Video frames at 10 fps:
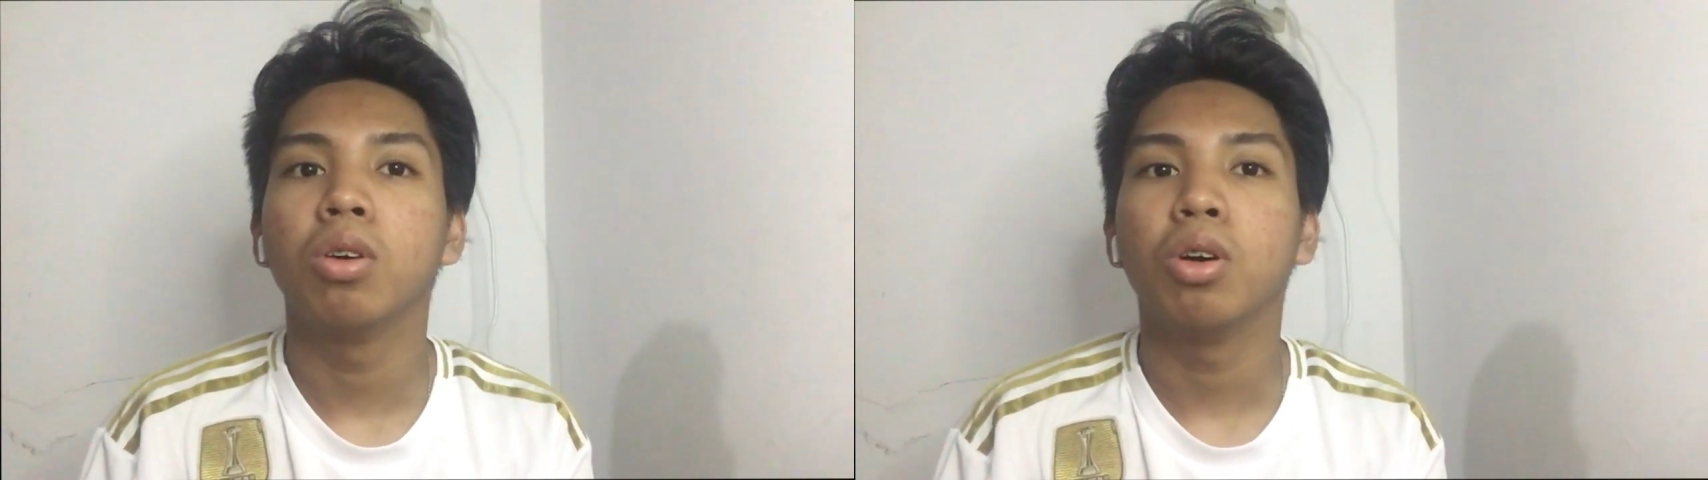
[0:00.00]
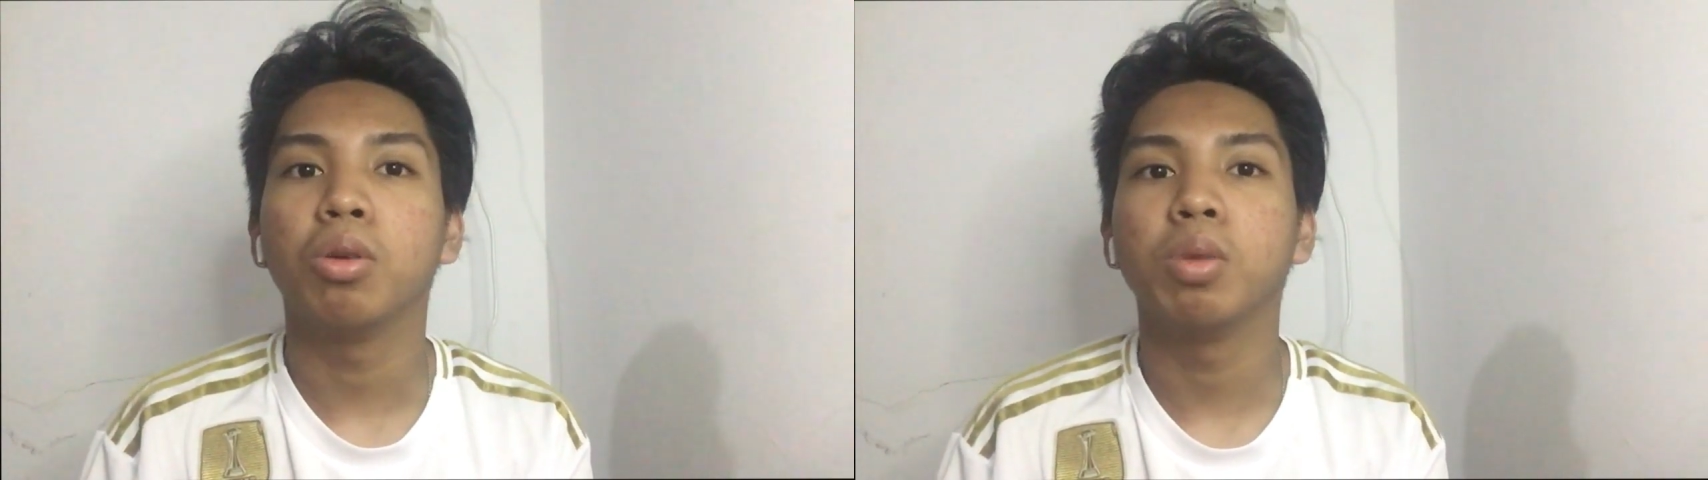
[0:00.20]

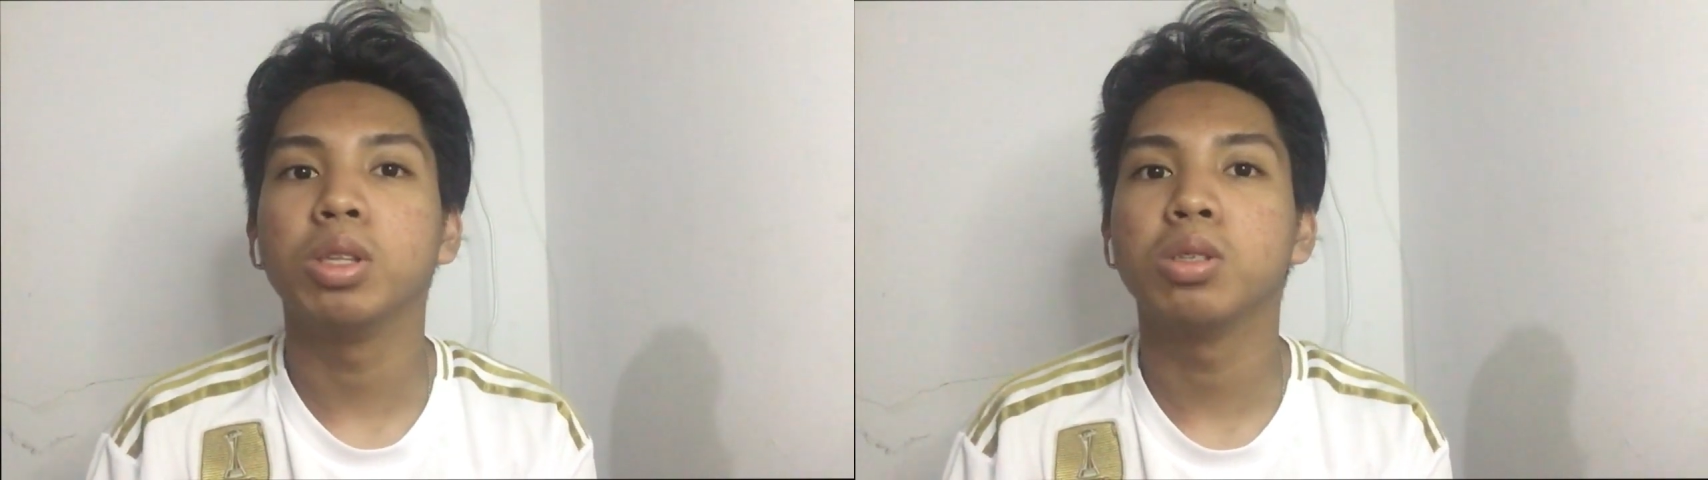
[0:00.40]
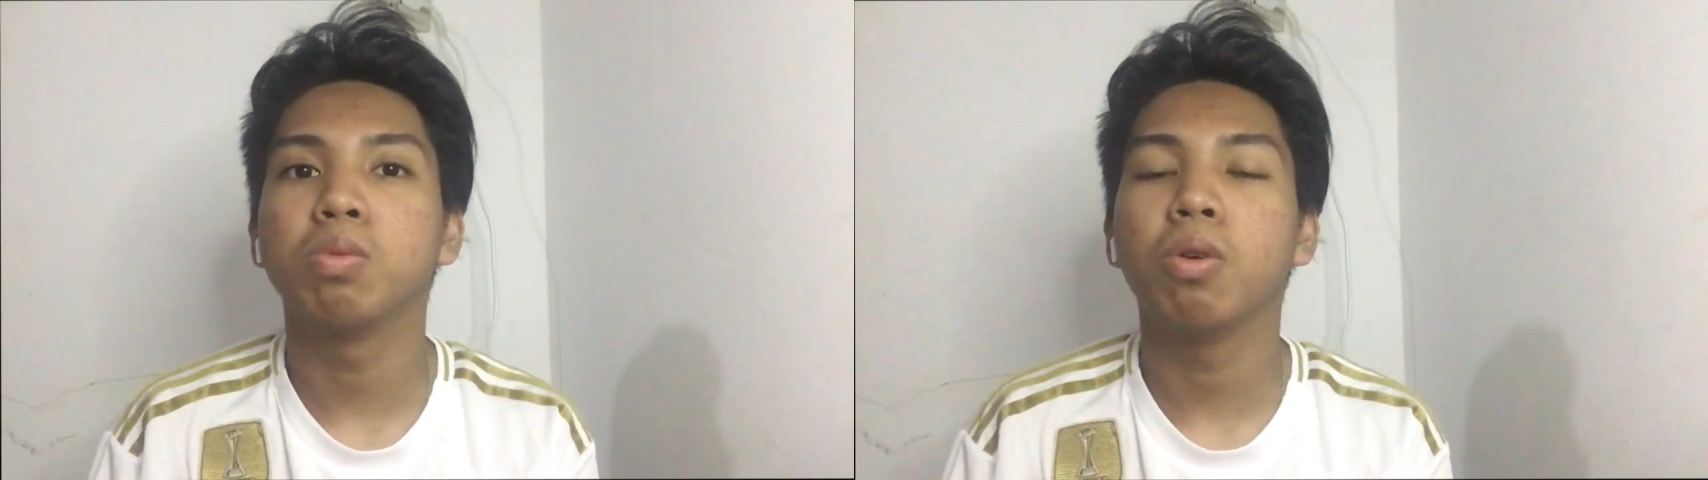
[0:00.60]
or with
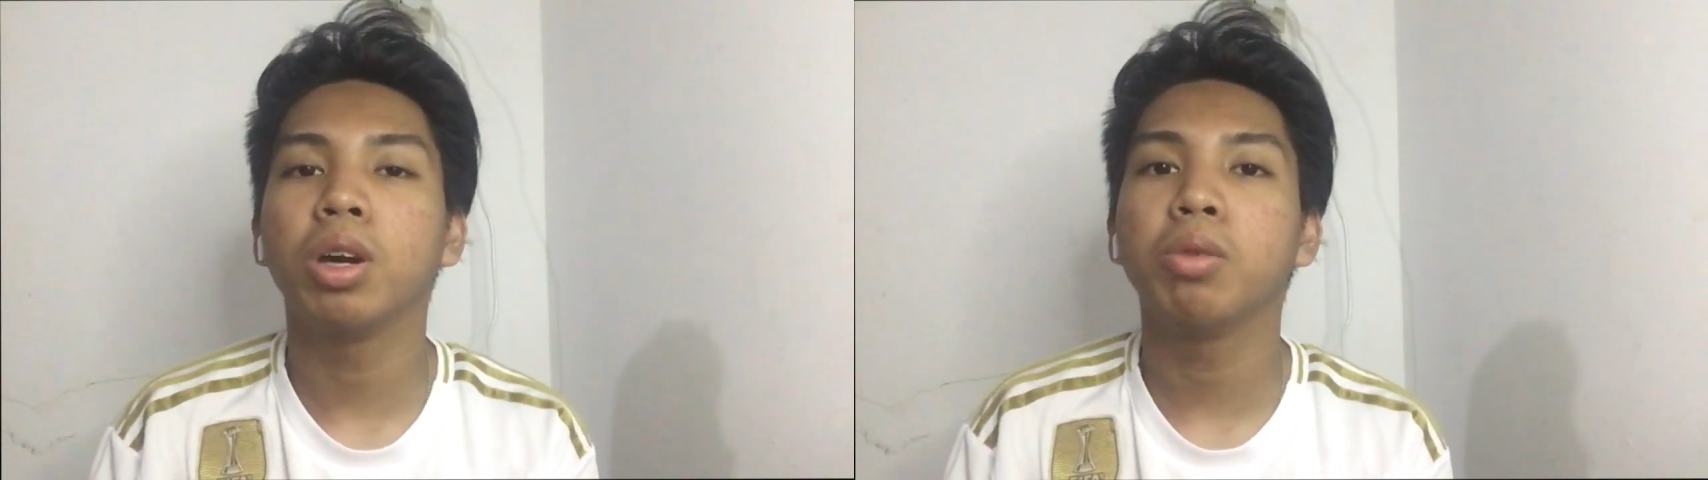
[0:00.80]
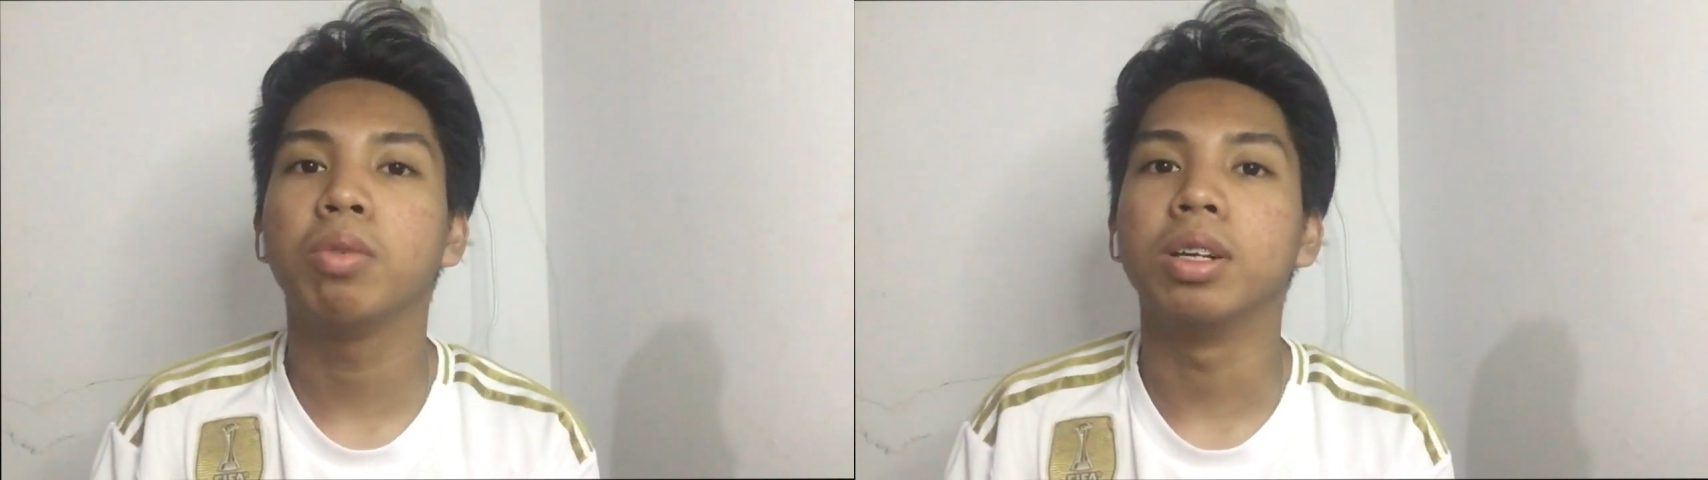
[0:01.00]

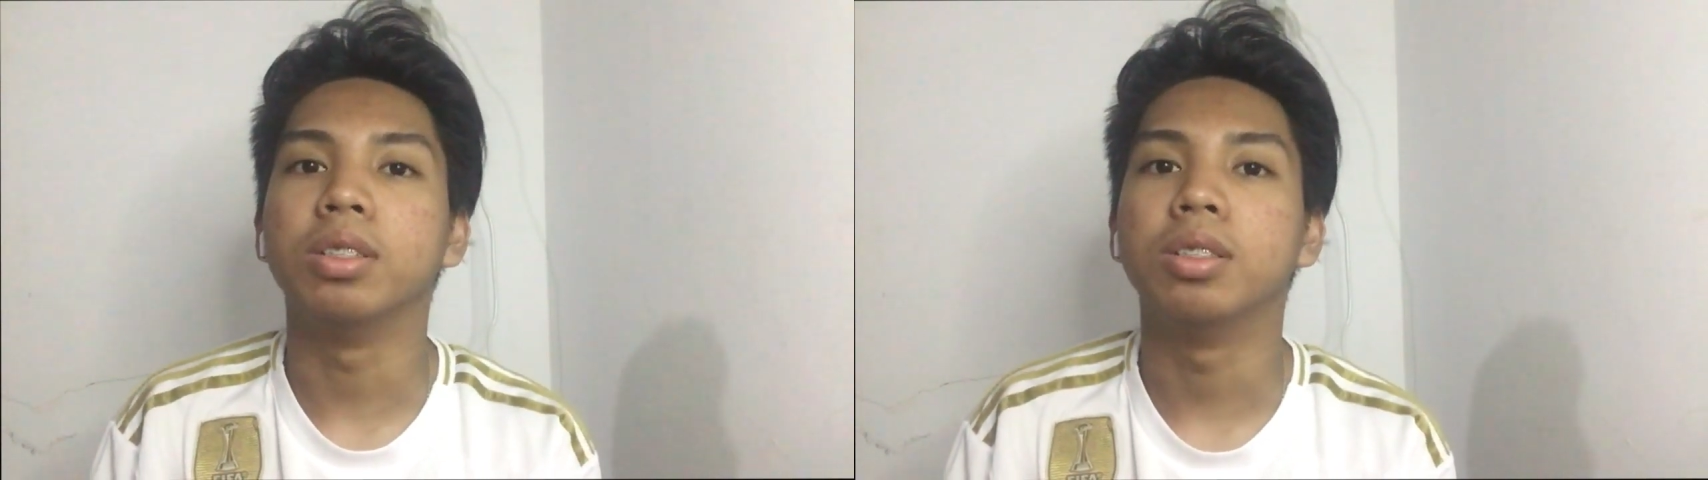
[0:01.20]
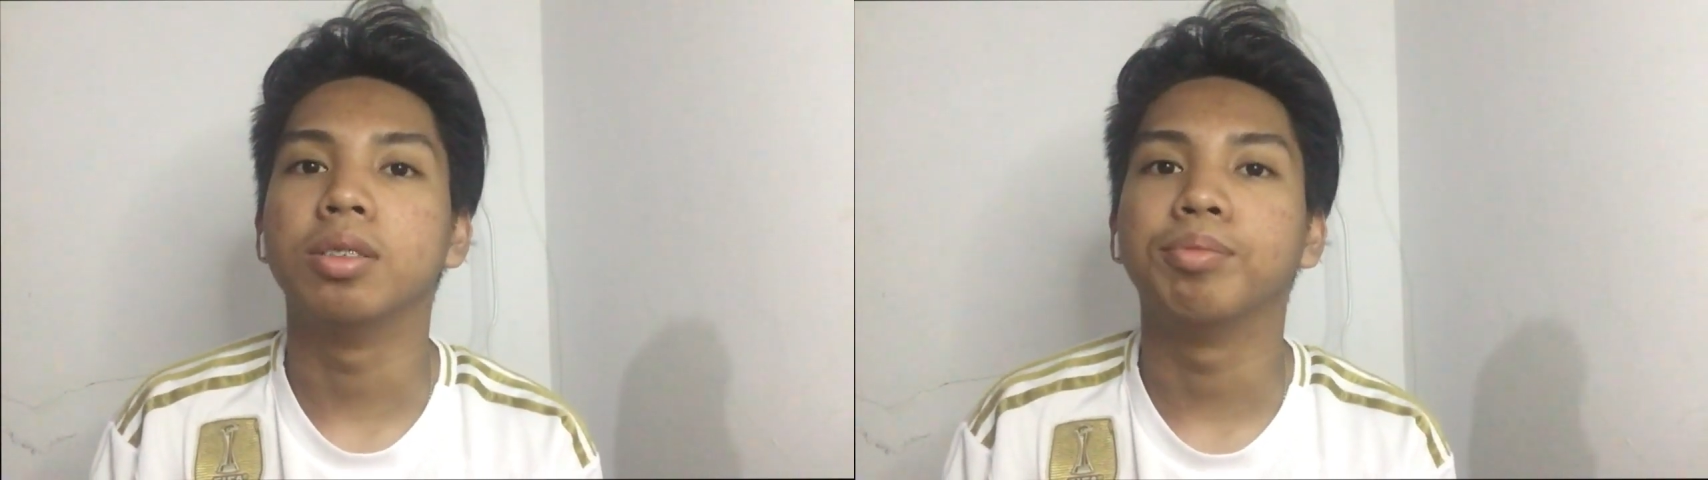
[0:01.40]
spoken
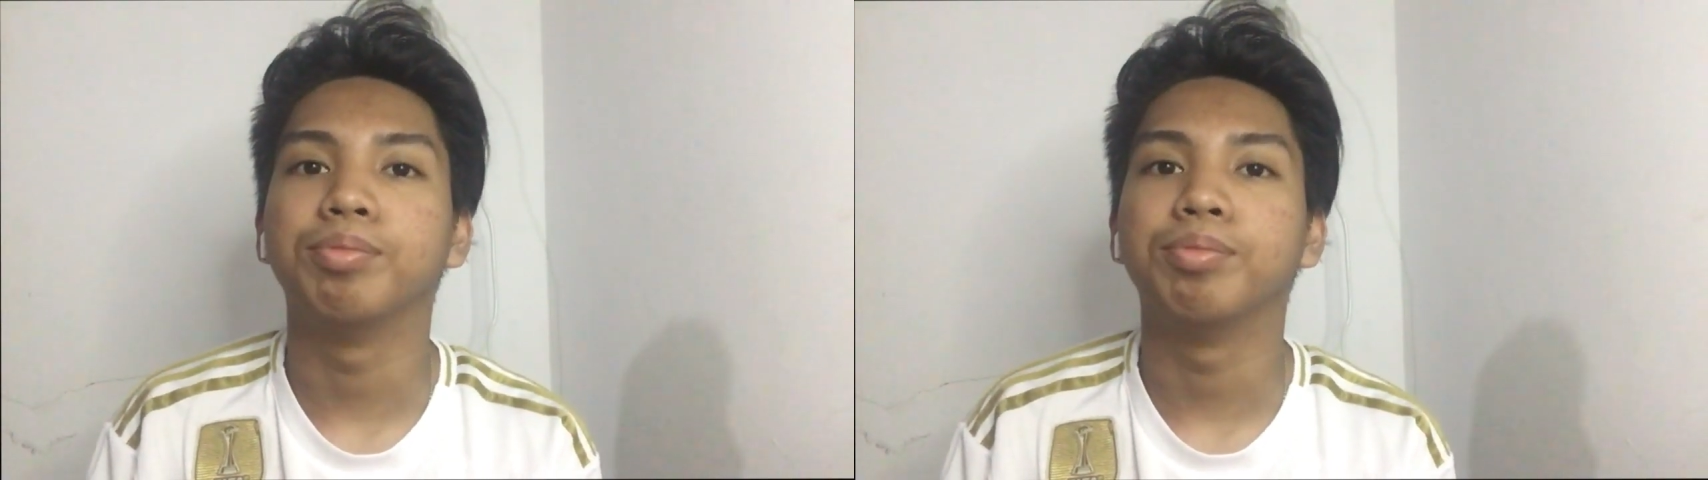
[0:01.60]
words.